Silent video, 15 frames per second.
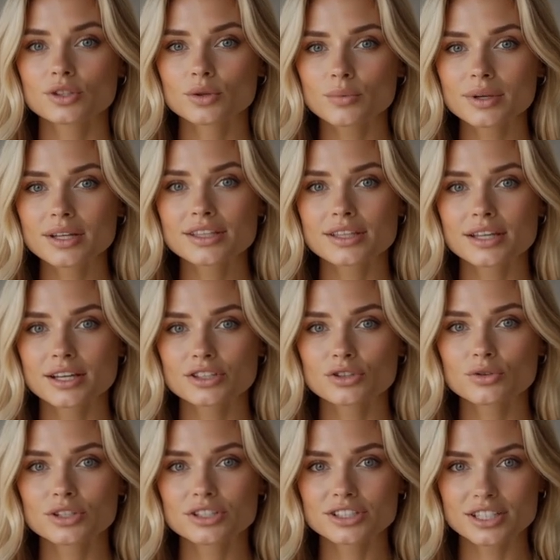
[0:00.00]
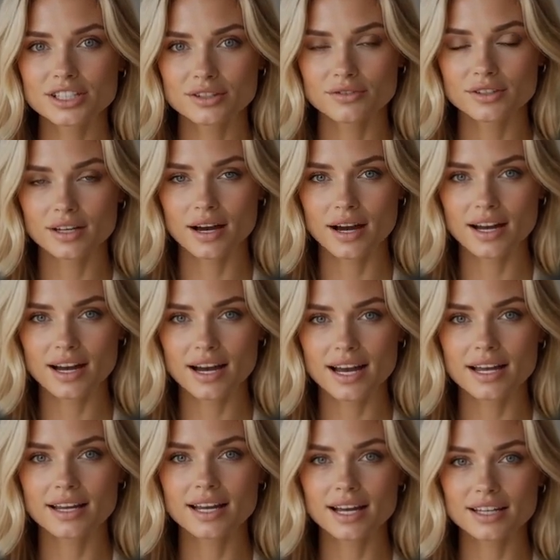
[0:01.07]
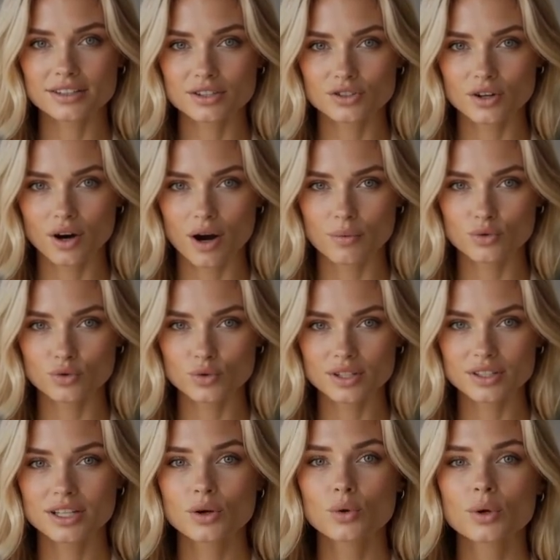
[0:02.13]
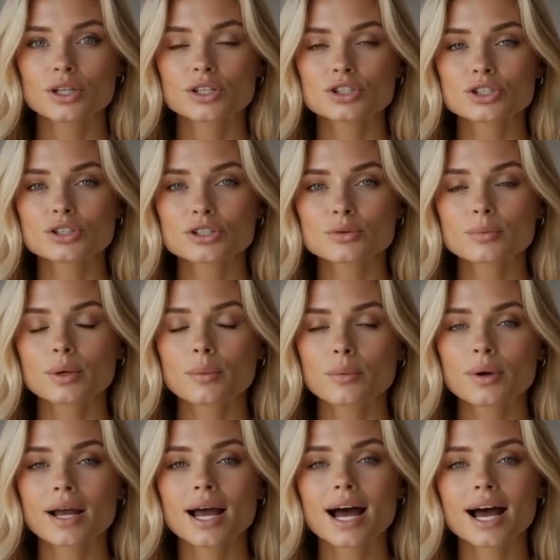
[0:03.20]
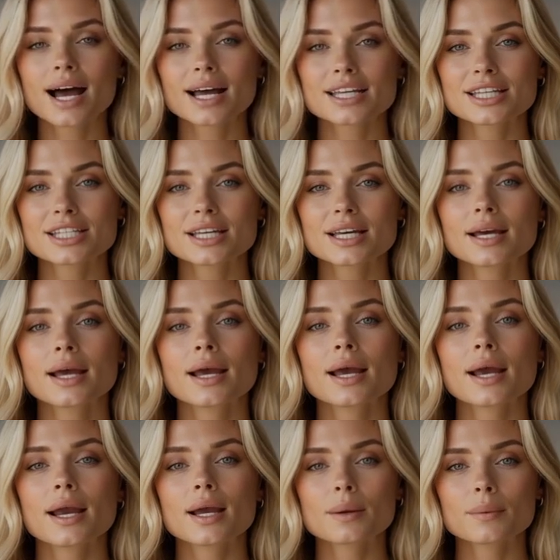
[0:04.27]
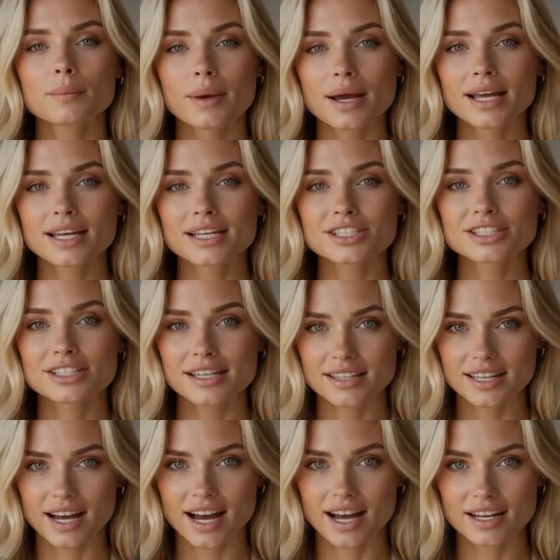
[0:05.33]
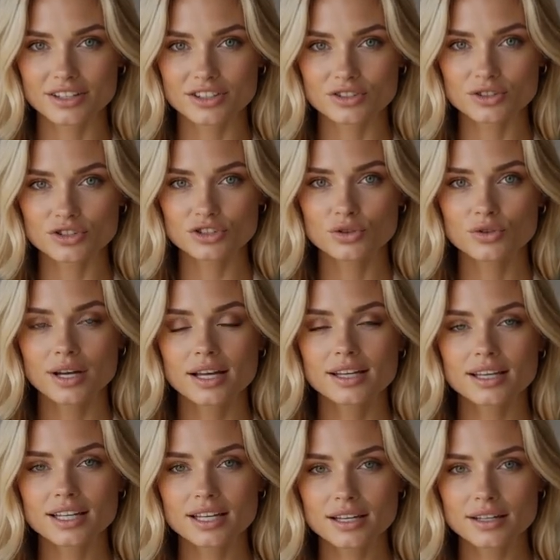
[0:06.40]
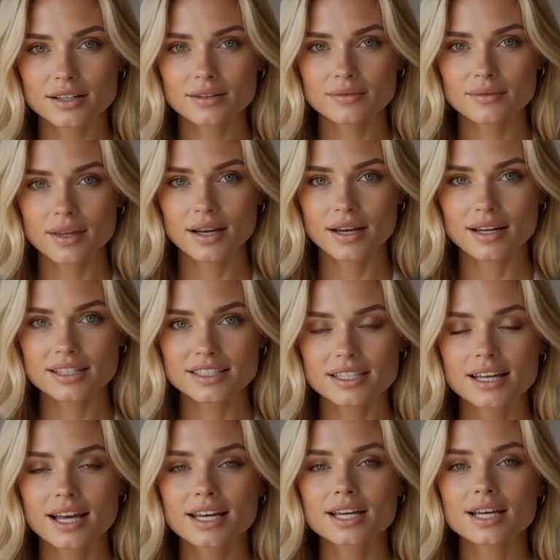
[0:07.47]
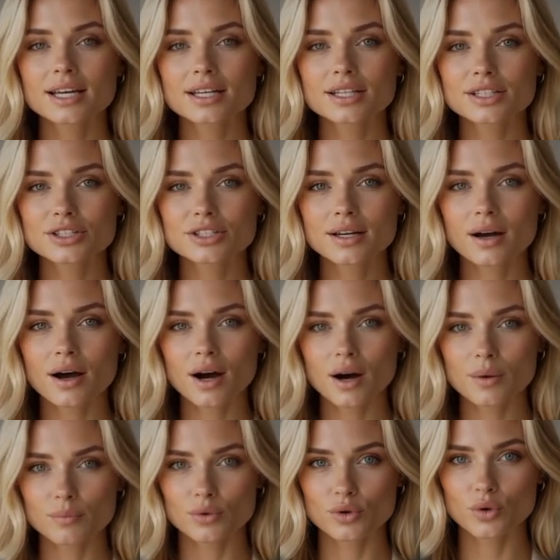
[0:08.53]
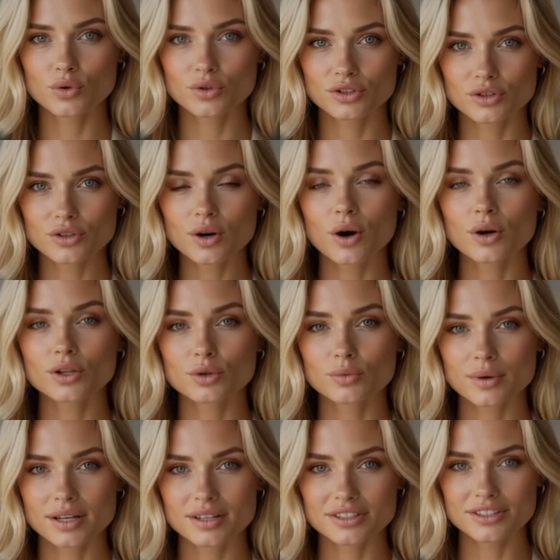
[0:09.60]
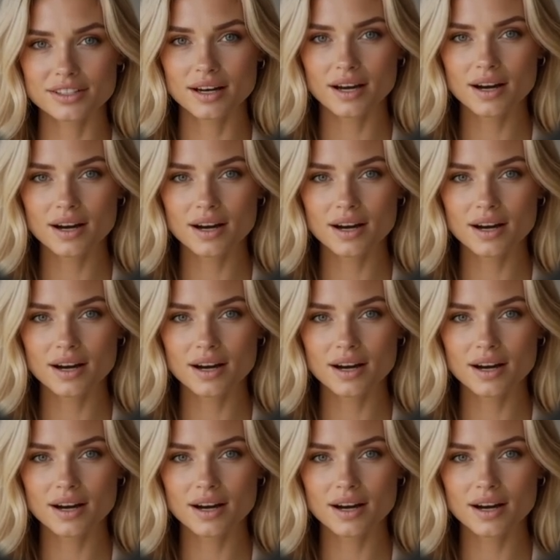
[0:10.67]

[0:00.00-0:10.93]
your business received and at the top 20 questions people ask. Paste the answer straight in. Second, upload documents.